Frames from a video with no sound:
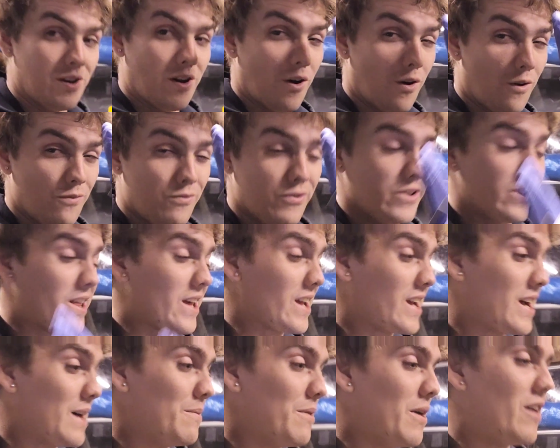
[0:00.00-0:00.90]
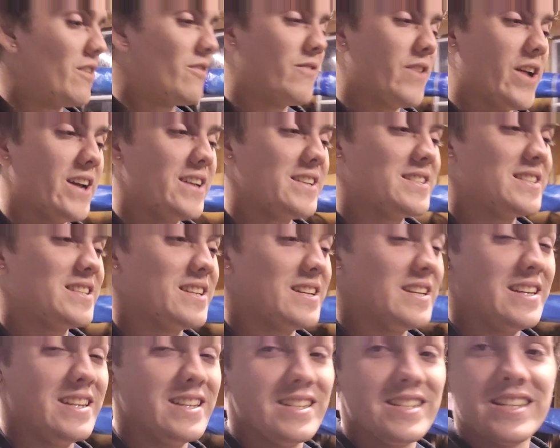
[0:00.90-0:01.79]
Hopefully they come off nice and
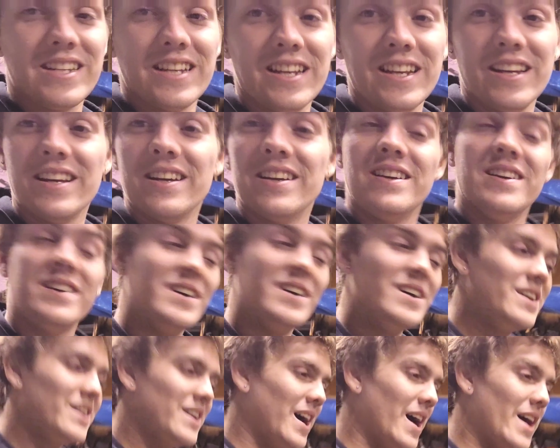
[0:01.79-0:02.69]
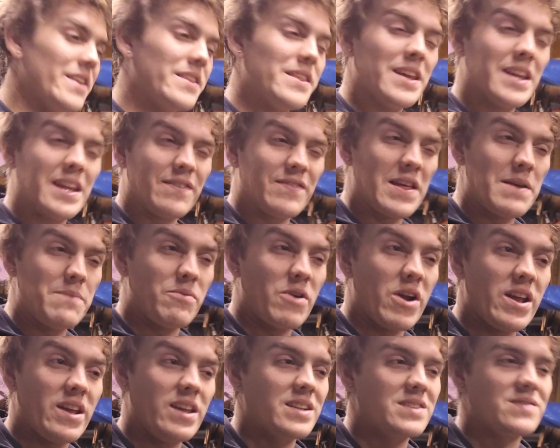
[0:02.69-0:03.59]
easy. I think if they
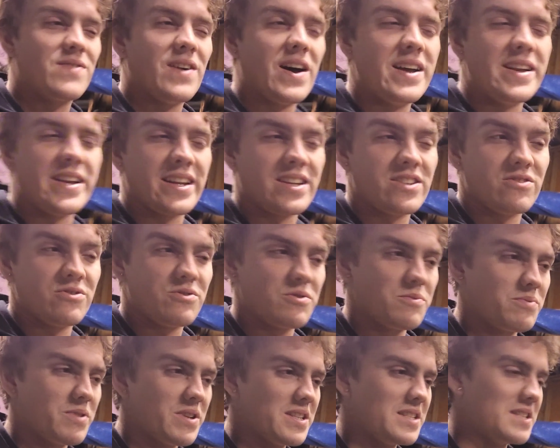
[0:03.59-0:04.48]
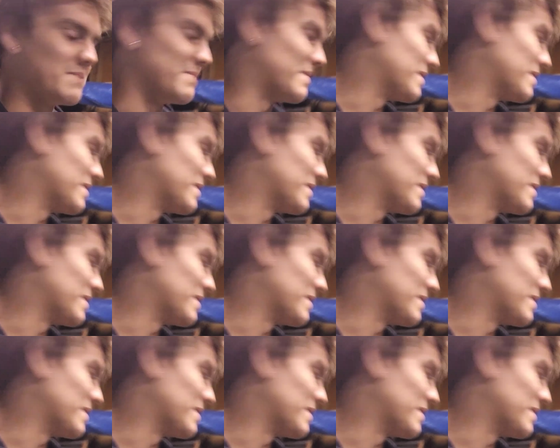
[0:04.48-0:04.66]
break, it's fine. I can just replace them